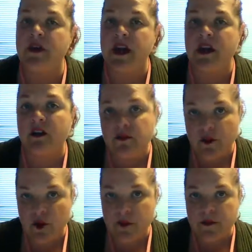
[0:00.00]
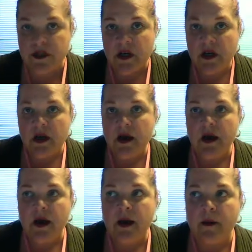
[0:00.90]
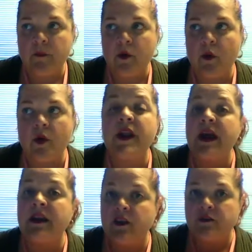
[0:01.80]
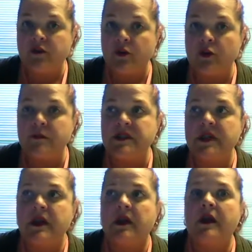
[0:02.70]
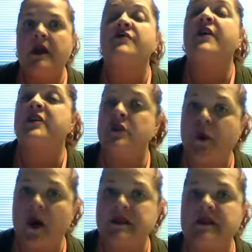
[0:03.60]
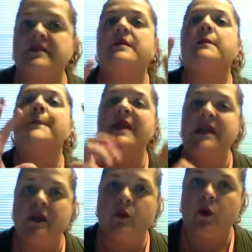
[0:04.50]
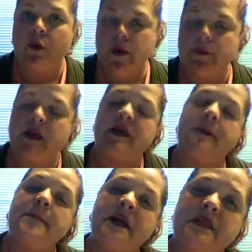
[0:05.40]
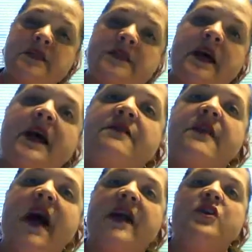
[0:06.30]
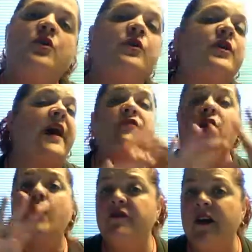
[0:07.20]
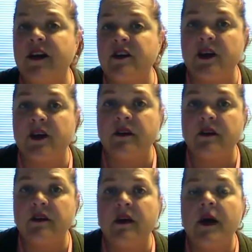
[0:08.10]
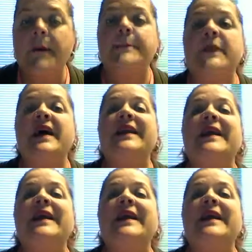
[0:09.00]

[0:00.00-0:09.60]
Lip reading: than a confirmed or non-confirmed infectious process. Meaning, what do I mean by that? Means that you could have no infection, but